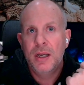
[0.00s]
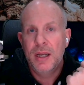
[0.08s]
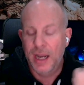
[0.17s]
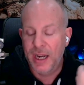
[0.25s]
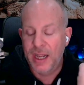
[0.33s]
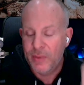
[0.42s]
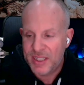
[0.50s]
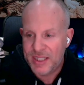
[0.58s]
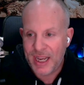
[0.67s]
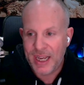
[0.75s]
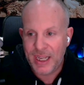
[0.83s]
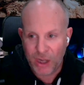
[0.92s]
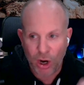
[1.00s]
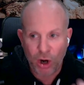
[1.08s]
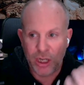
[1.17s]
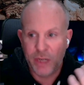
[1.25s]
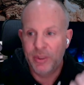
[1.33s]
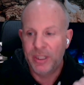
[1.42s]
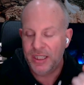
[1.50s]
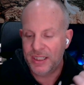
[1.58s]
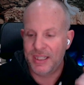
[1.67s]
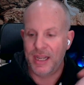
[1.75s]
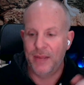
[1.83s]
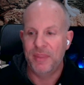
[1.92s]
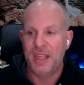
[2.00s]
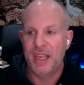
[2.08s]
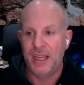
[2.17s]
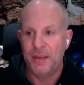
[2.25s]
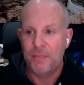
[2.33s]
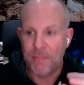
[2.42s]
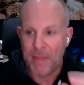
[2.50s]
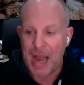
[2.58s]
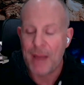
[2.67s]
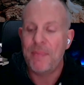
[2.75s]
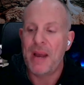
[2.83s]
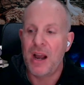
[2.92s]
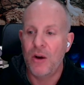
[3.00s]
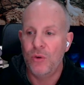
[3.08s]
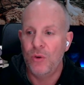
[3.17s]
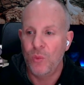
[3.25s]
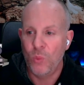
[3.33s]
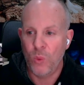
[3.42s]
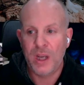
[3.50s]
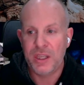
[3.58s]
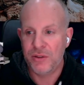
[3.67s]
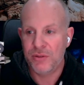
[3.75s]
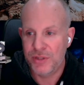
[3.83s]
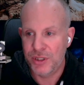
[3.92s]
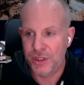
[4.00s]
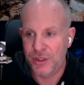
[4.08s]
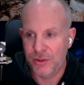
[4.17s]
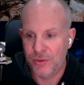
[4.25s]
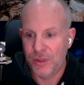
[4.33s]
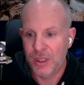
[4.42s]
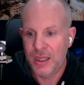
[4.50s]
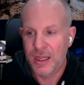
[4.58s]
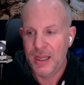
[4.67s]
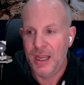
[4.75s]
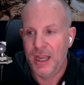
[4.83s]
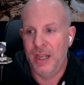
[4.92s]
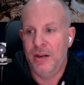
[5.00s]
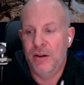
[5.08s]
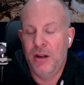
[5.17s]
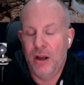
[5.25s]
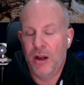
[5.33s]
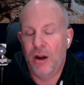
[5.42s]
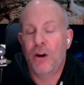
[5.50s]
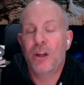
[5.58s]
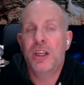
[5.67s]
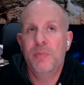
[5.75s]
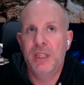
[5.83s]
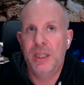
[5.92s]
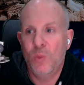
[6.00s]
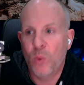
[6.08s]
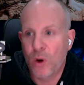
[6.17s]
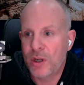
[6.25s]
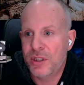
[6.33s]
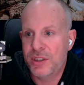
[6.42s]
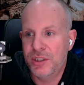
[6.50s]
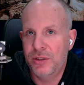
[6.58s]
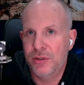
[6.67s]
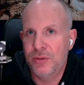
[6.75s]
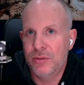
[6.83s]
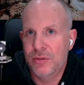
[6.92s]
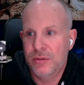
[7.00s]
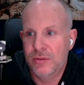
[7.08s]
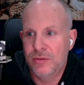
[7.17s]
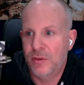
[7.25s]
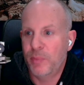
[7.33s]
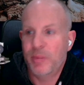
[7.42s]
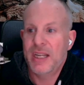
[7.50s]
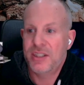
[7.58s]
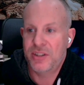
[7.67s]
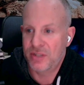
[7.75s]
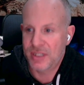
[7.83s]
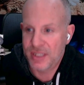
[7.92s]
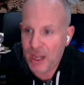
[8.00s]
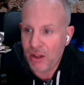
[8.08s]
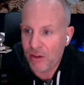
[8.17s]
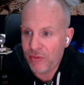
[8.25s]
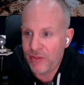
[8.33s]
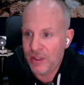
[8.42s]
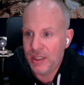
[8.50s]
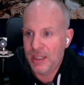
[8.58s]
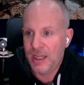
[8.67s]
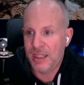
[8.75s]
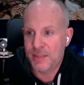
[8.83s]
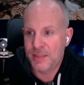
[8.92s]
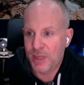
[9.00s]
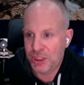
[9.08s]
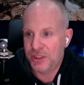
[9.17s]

and he was saying arguably the same thing. Map out what you do and arguably work to replace yourself as much as